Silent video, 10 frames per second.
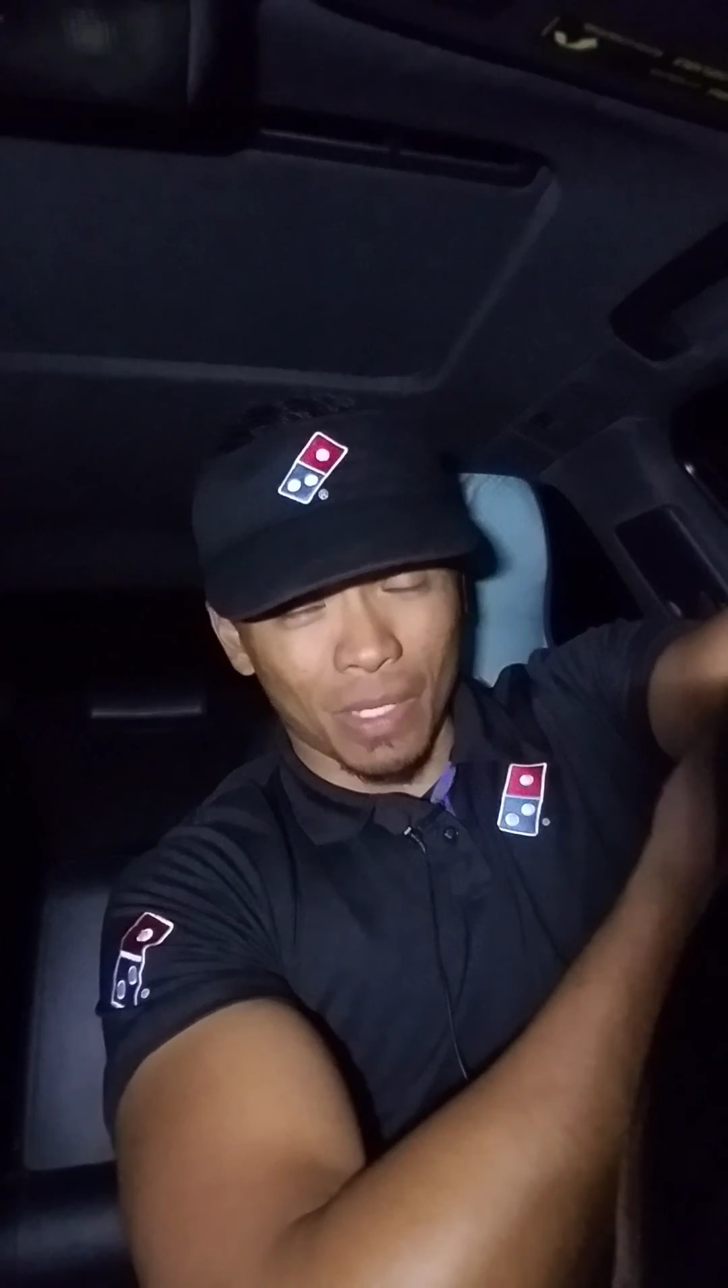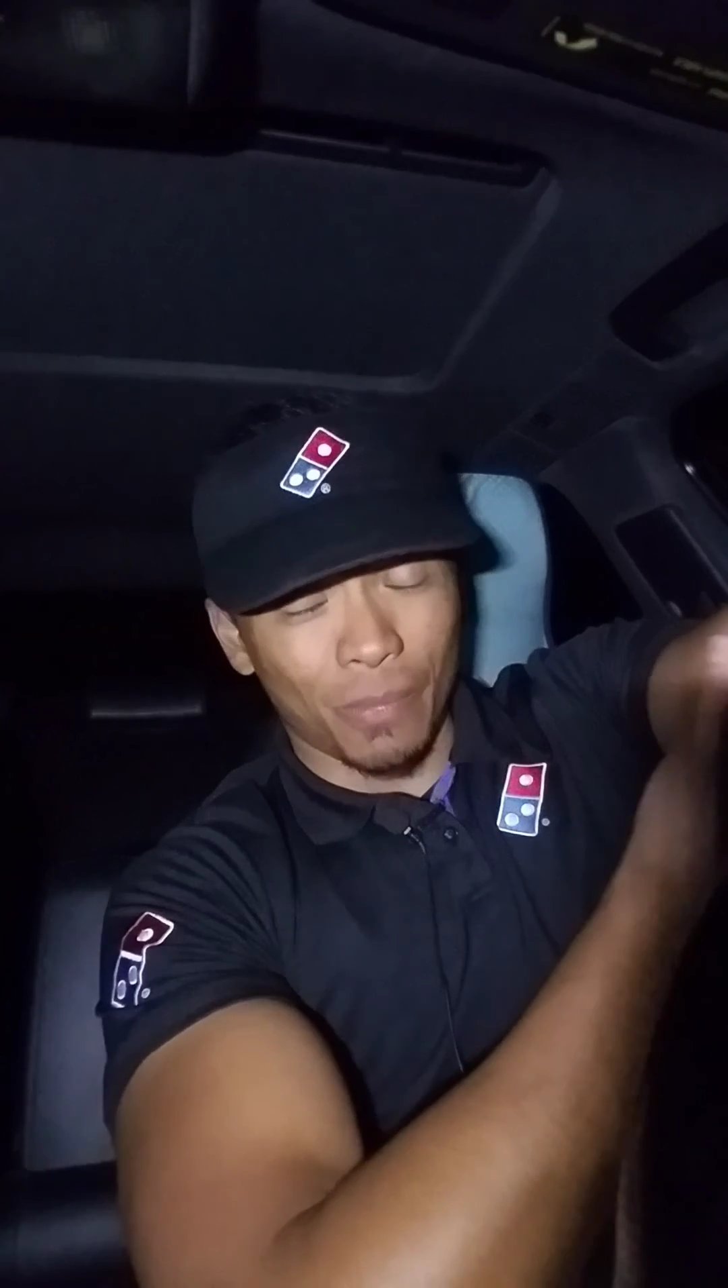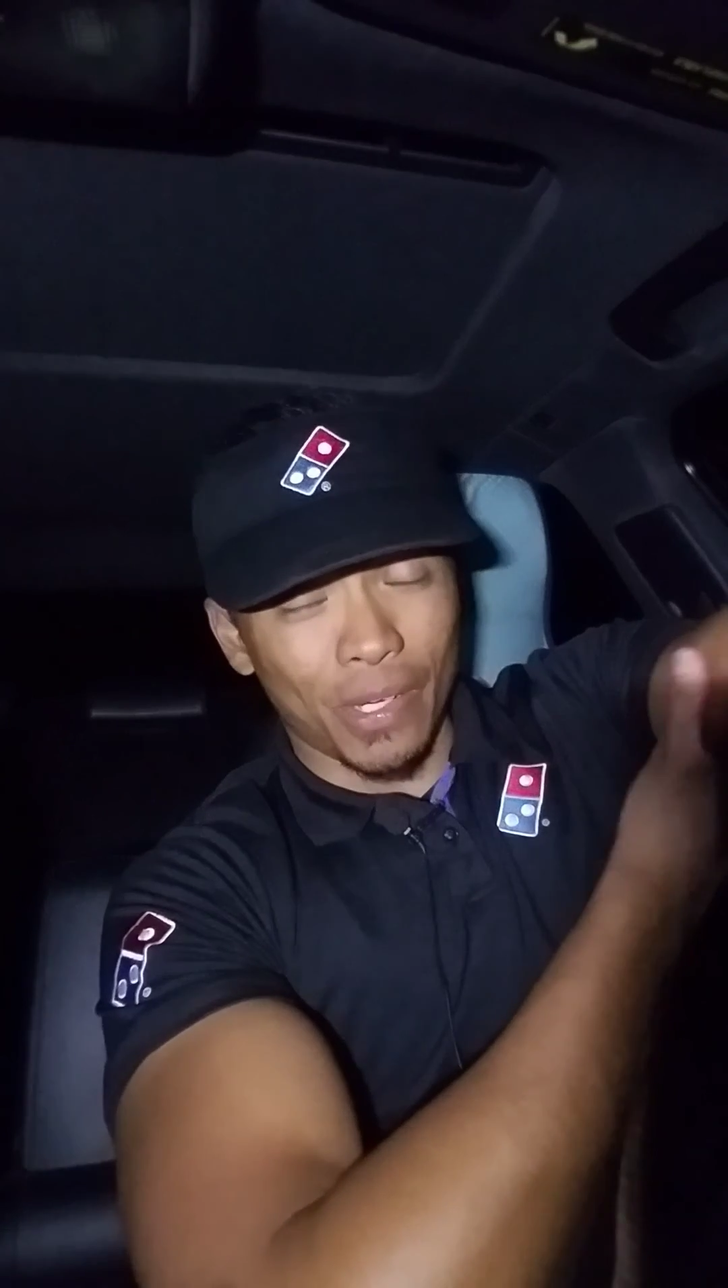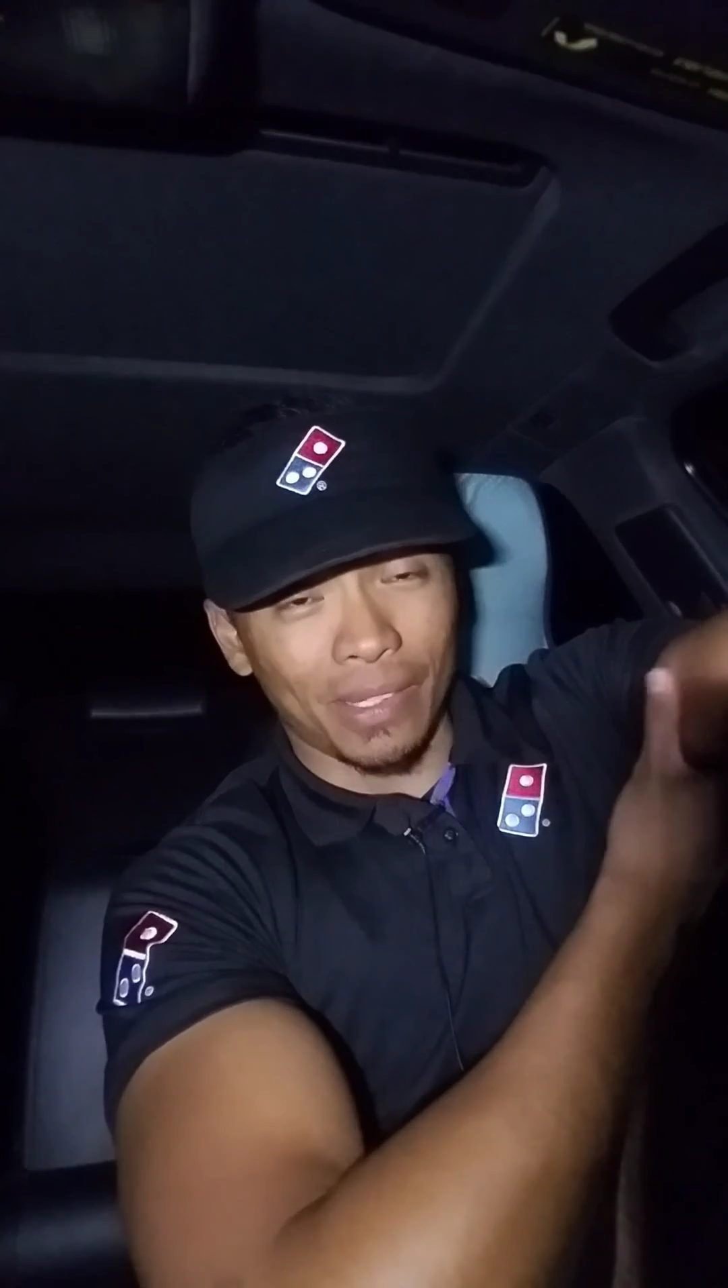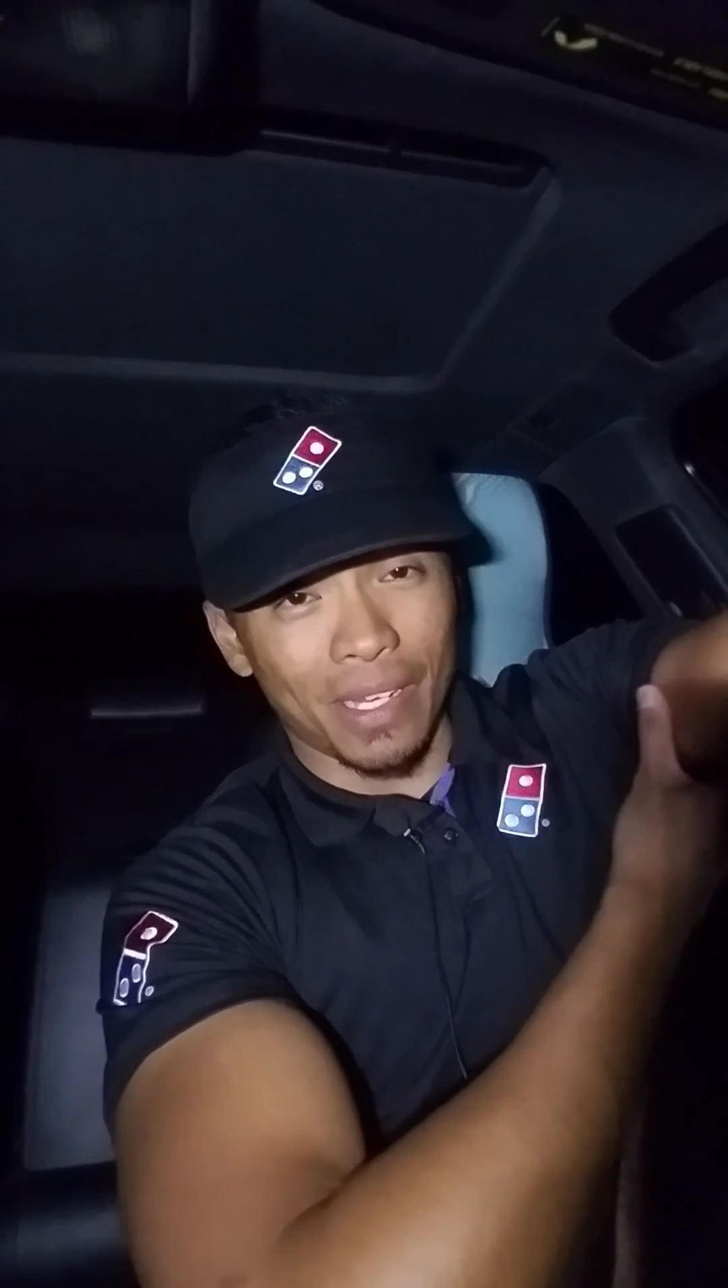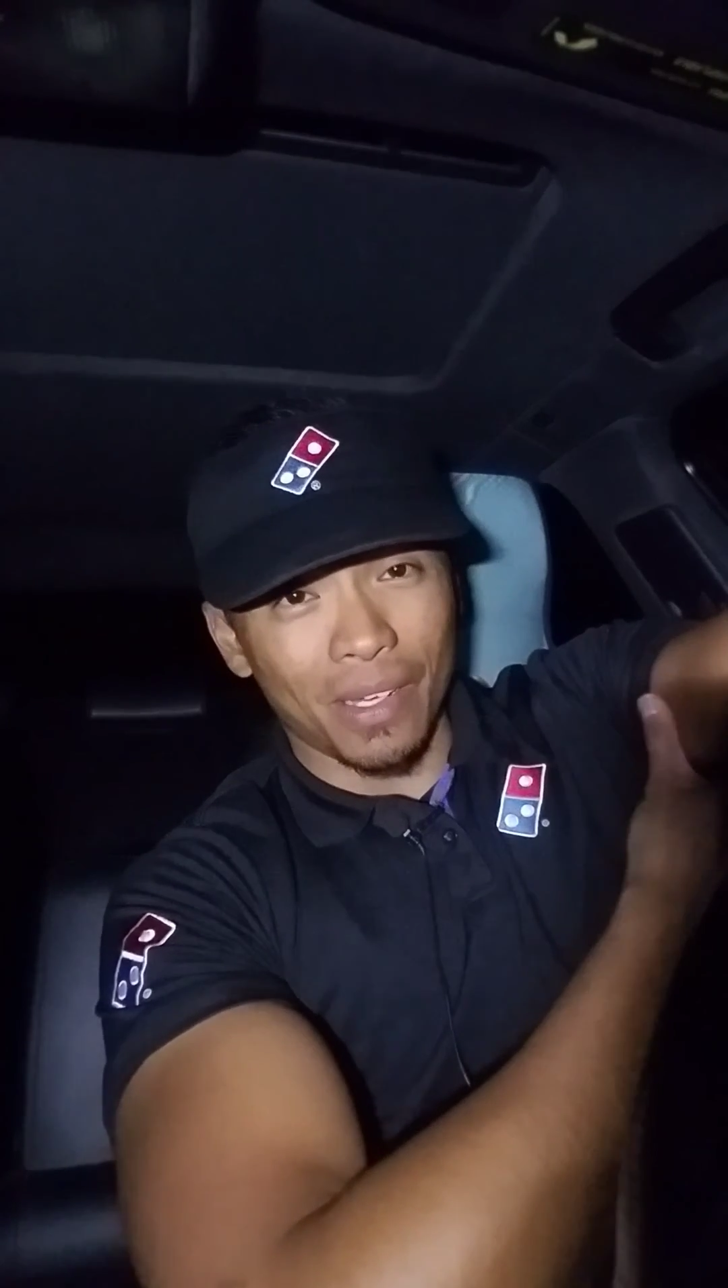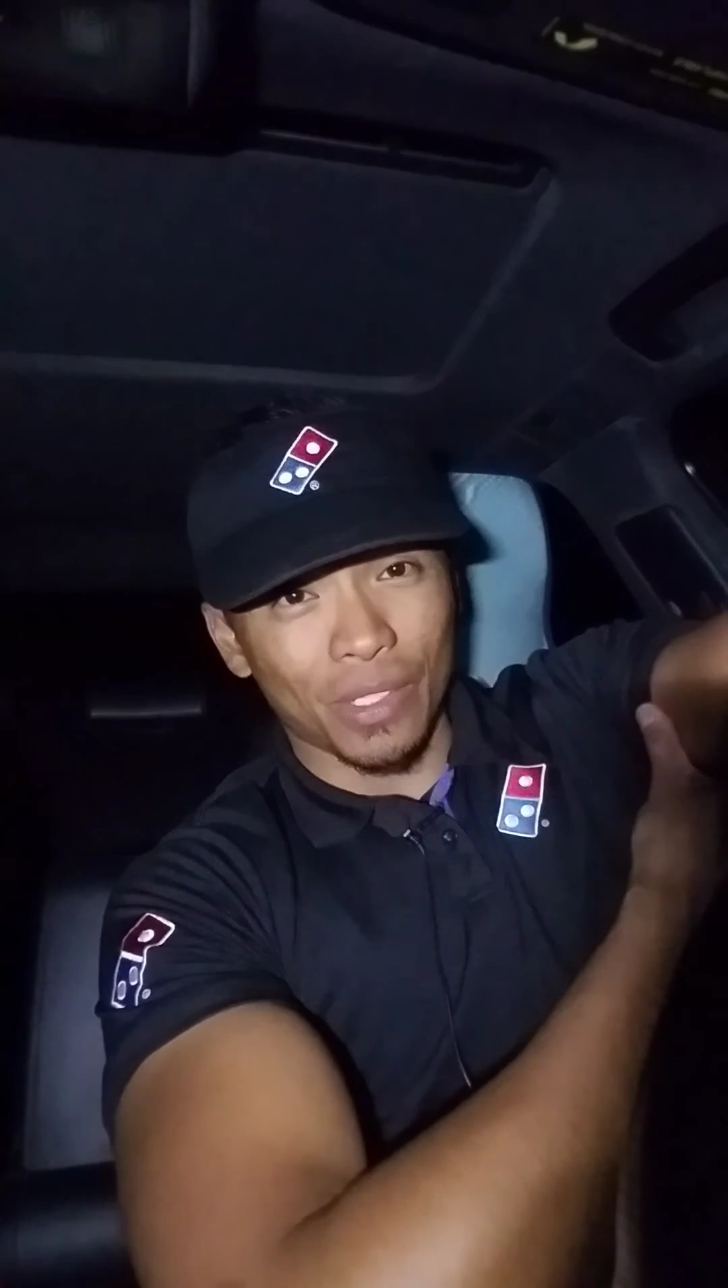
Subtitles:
up right there.